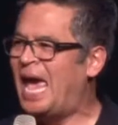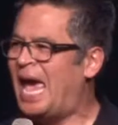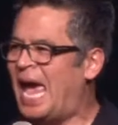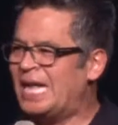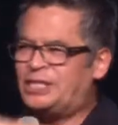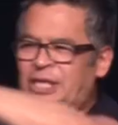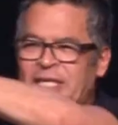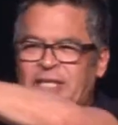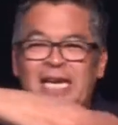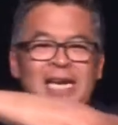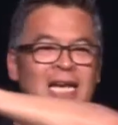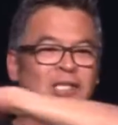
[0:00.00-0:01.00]
And since
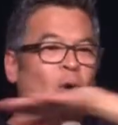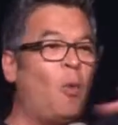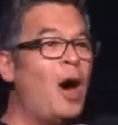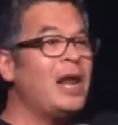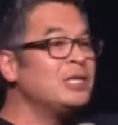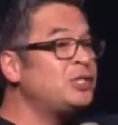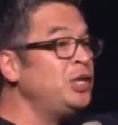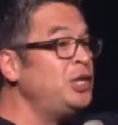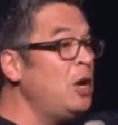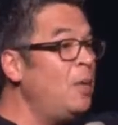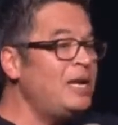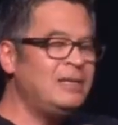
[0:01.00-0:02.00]
He doesn't want us to
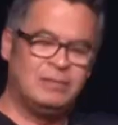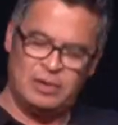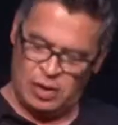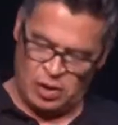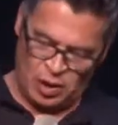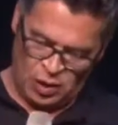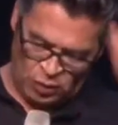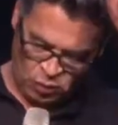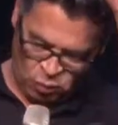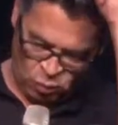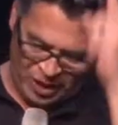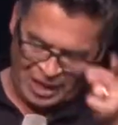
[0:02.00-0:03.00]
do it,
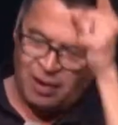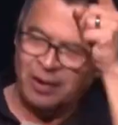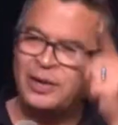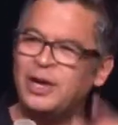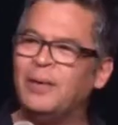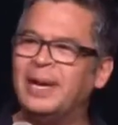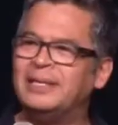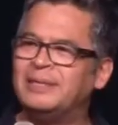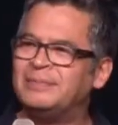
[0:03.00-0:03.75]
we're going to do it.